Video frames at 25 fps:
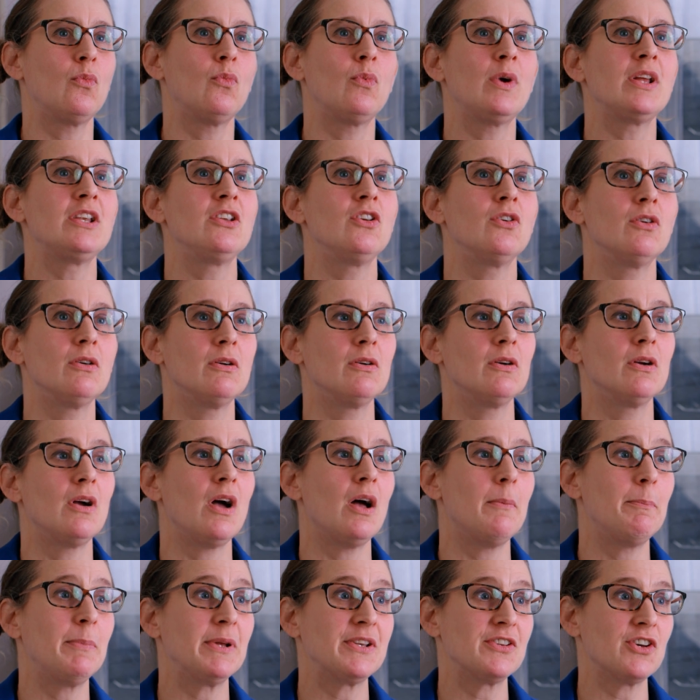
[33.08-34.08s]
When you're a
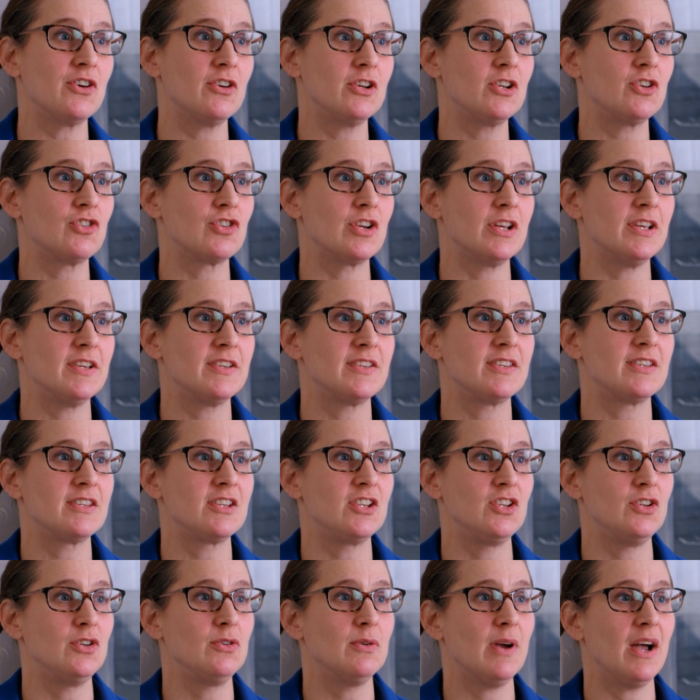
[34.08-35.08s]
podiatrist,
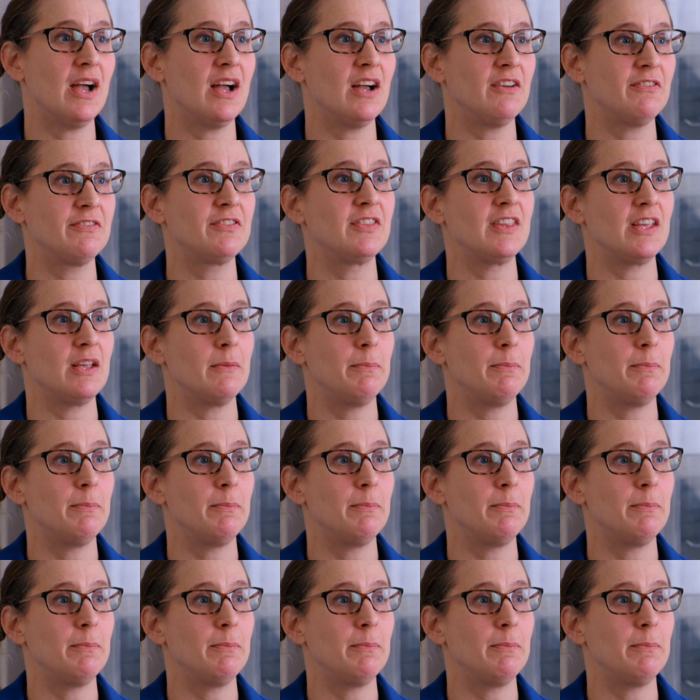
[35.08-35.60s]
you have the